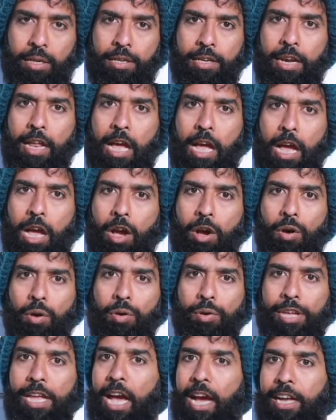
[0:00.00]

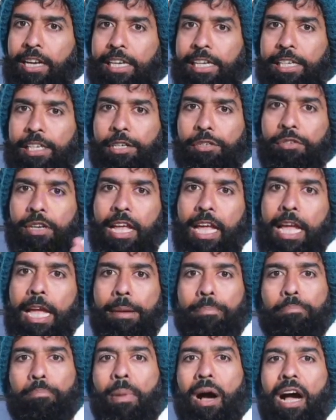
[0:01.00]
Now, I need to
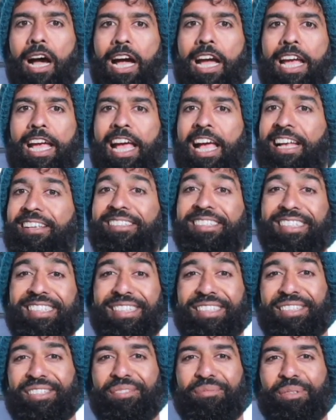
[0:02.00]
name my
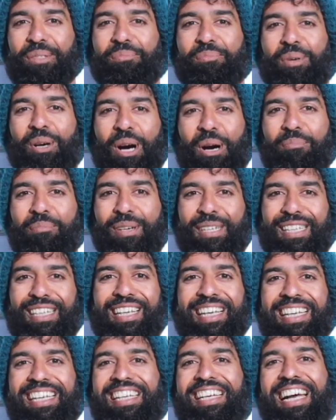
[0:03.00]
hesitance with
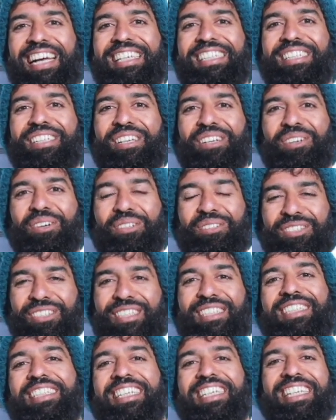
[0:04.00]
Muhammad in
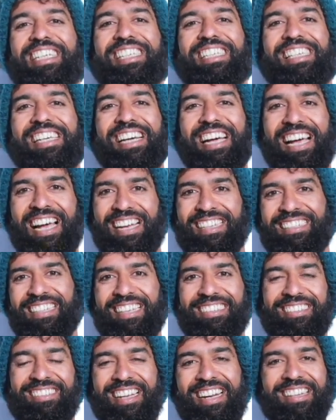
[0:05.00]
closure. As
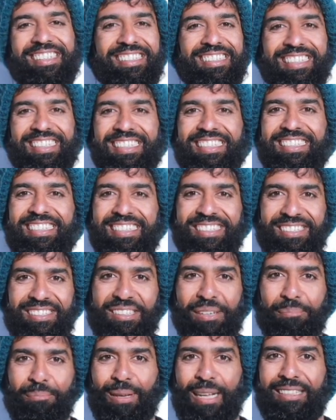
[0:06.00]
I said earlier, there
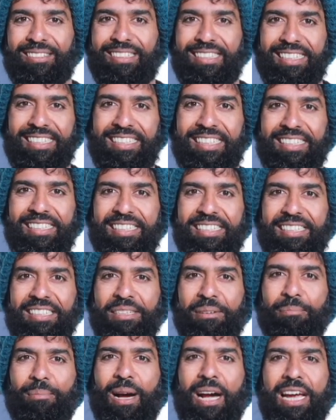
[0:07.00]
is complexity here.
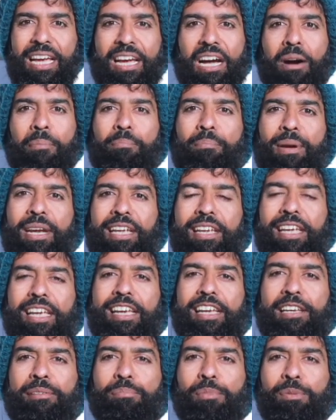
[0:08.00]
My
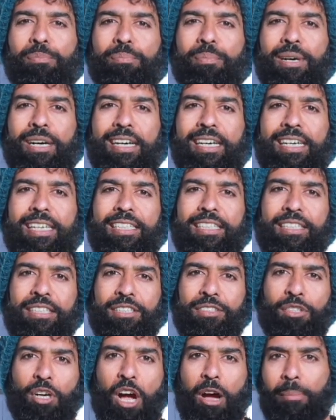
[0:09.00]
upbringing in Mumbai,
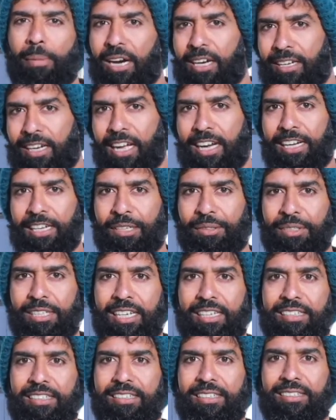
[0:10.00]
the trauma tied to
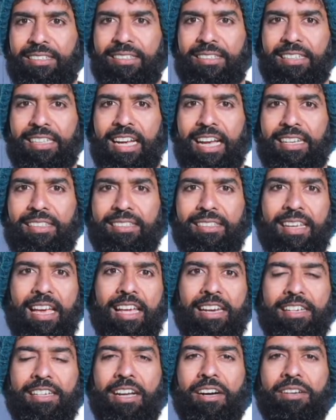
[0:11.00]
terrorist attacks
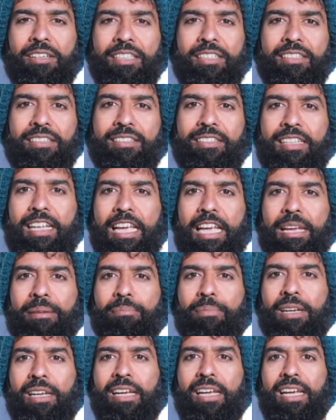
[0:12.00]
carried out in his
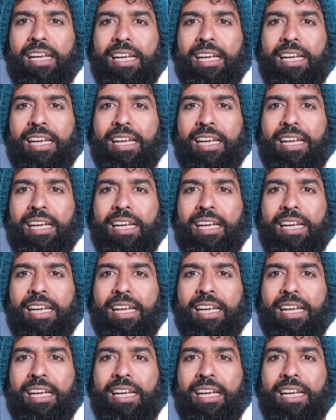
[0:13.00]
name,